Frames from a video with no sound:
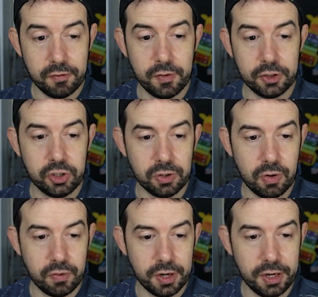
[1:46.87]
function
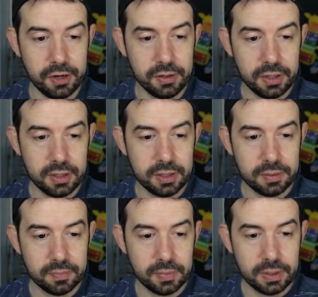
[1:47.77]
over here,
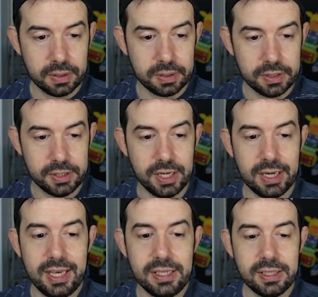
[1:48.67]

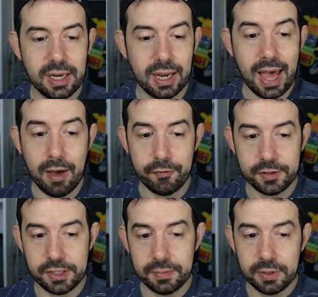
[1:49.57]
delete
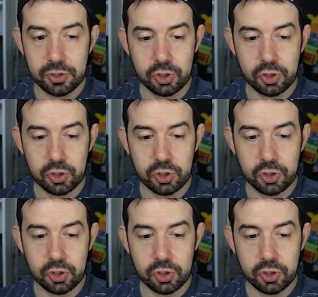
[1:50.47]
left.